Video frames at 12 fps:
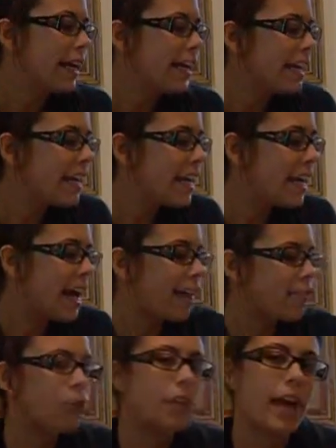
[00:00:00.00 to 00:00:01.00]
Anything
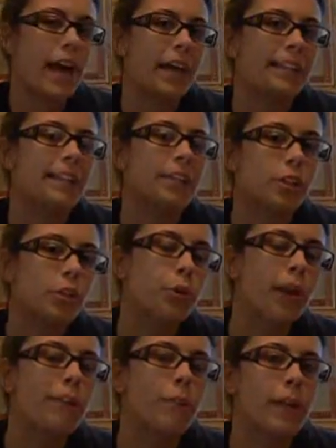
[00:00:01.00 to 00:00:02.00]
after that is
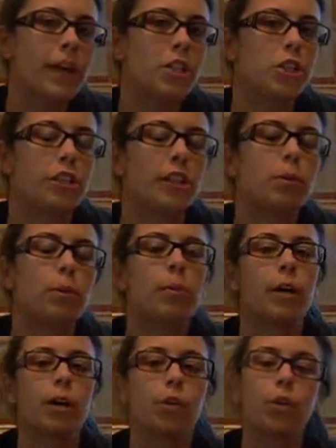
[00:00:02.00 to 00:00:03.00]
additional information that should be
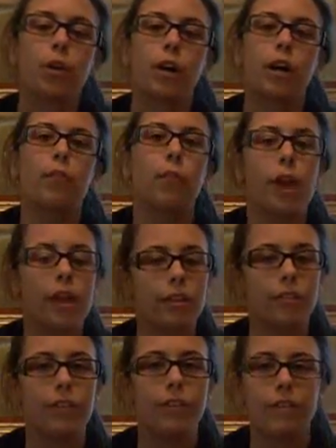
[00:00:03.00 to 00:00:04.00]
put in order of
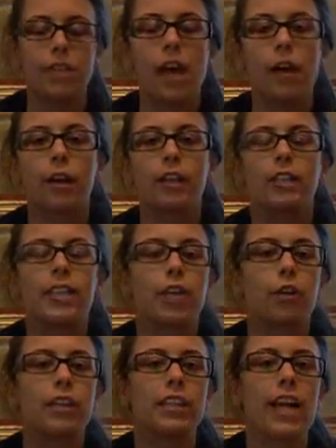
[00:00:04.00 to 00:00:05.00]
relevance,
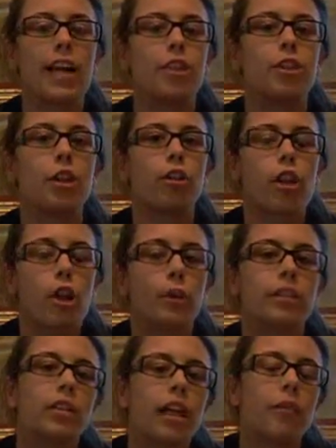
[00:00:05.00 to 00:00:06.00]
considering that the
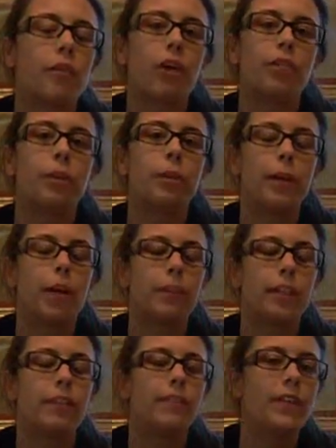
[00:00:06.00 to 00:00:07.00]
lowest level of the
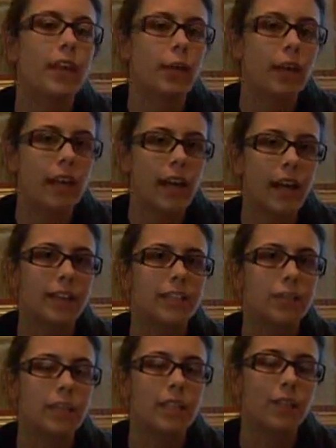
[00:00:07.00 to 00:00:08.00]
pyramid, the very
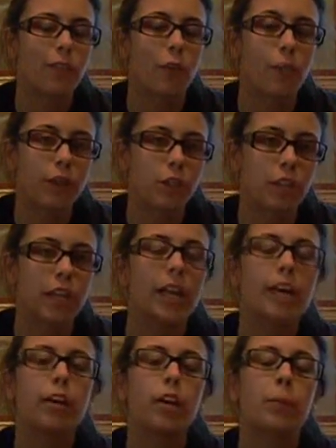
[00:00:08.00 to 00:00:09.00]
last piece of information,
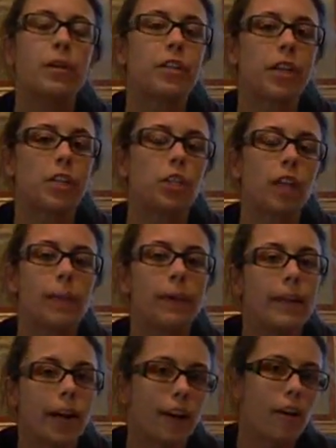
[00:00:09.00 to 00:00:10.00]
could potentially
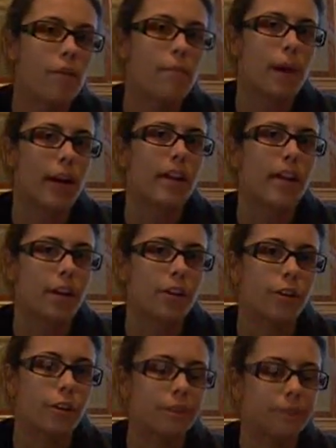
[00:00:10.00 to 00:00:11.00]
be cut off by an
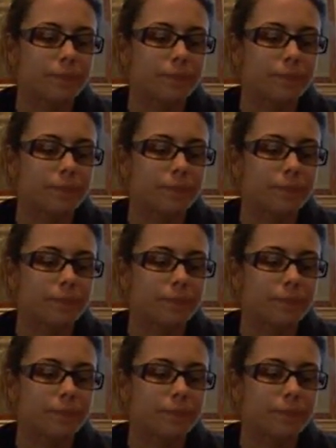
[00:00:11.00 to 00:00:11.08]
editor.